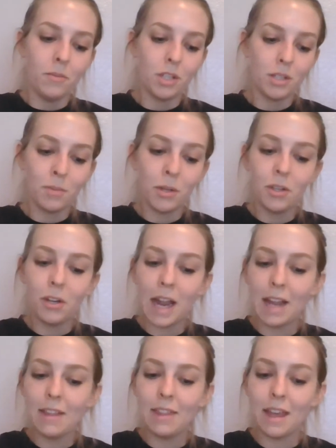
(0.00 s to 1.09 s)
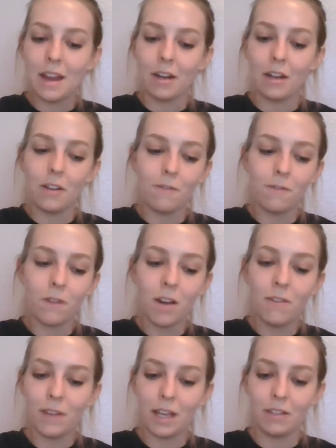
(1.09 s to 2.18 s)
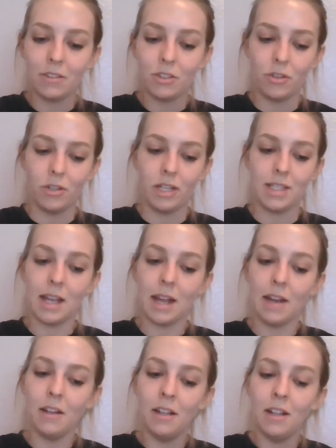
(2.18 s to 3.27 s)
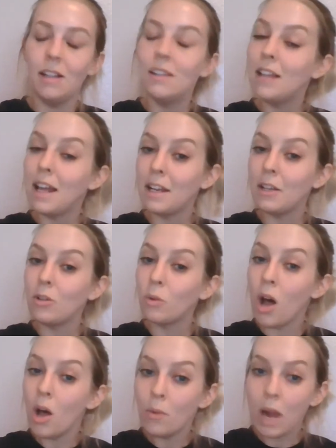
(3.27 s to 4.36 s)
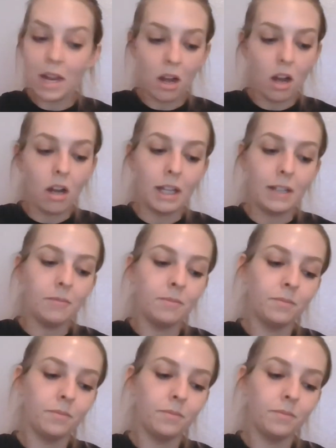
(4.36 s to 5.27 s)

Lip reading: Just put your hand there, in front of it, Judy said. Let it crawl right on.